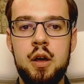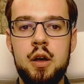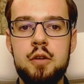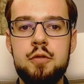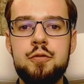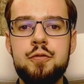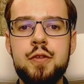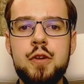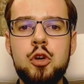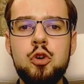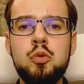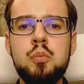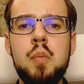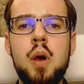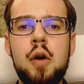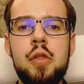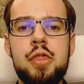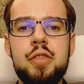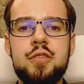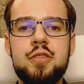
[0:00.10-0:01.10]
few
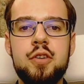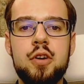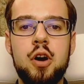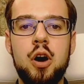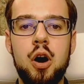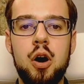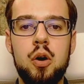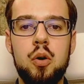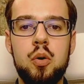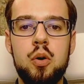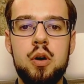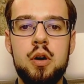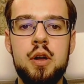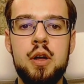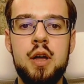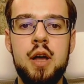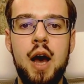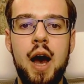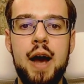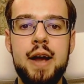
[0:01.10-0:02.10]
months ago,
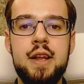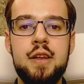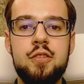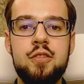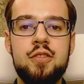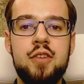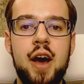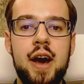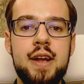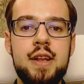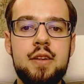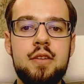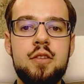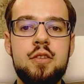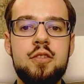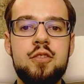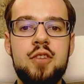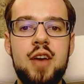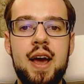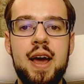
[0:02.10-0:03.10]
I decided to
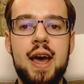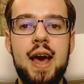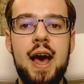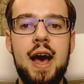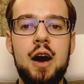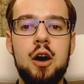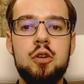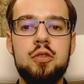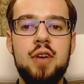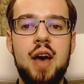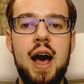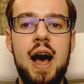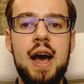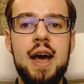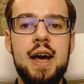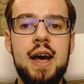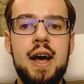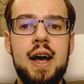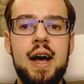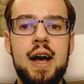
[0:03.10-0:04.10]
check out
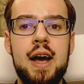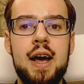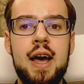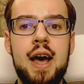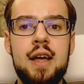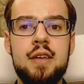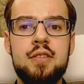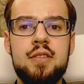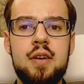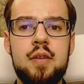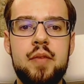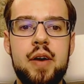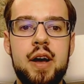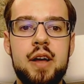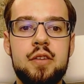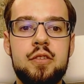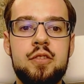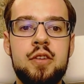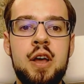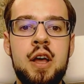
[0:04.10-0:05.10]
Aka
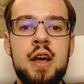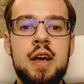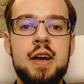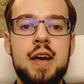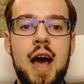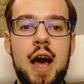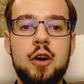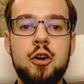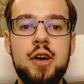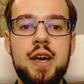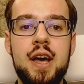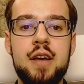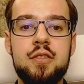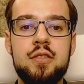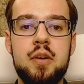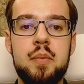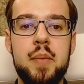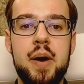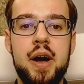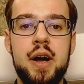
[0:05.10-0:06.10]
Akasawa's
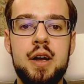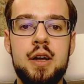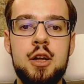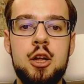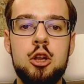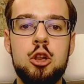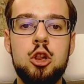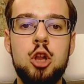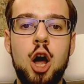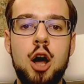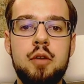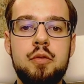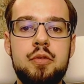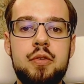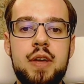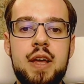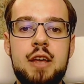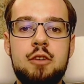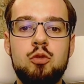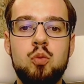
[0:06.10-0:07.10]
Kaguya-sama Love
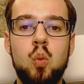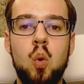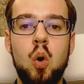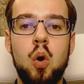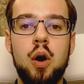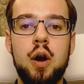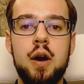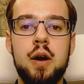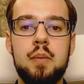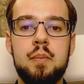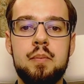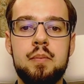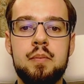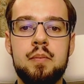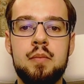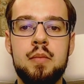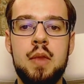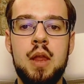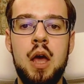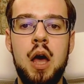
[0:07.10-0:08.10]
is War.
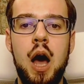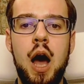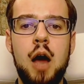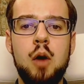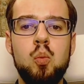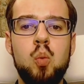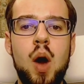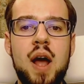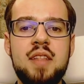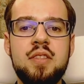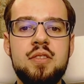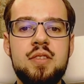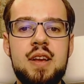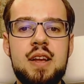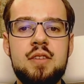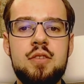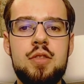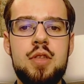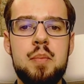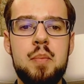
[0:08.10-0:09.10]
I went
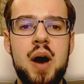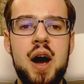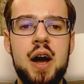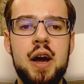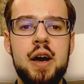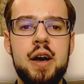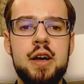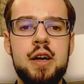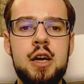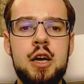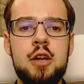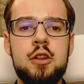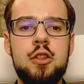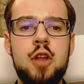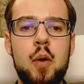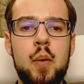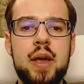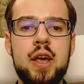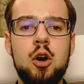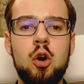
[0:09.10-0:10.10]
into the manga
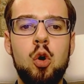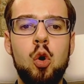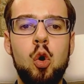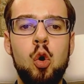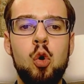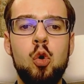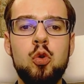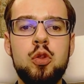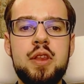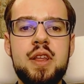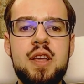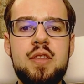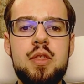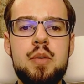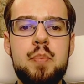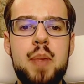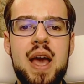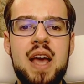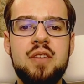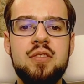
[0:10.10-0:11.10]
knowing only the
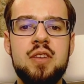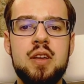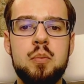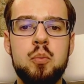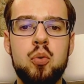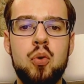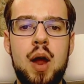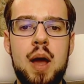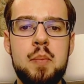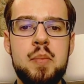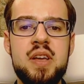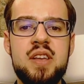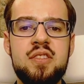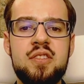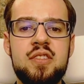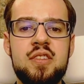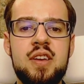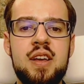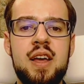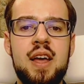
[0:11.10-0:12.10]
basic
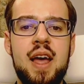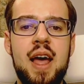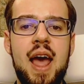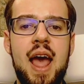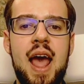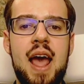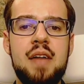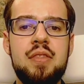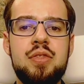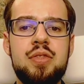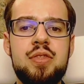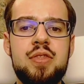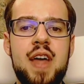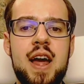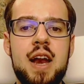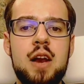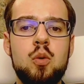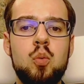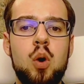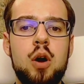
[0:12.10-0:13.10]
premise and that
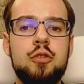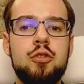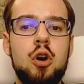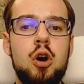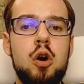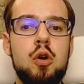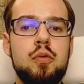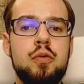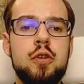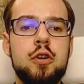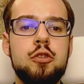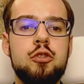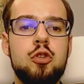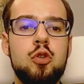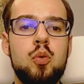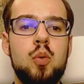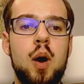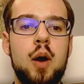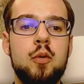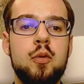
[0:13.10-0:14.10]
it was over
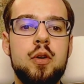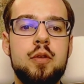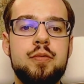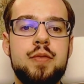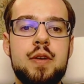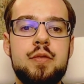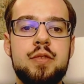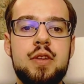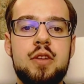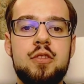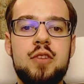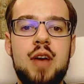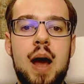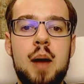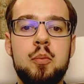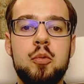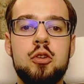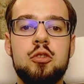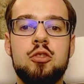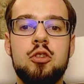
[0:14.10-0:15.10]
250
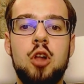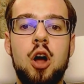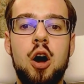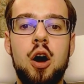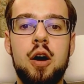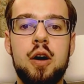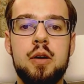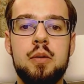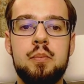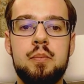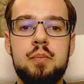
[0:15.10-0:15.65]
chapters long.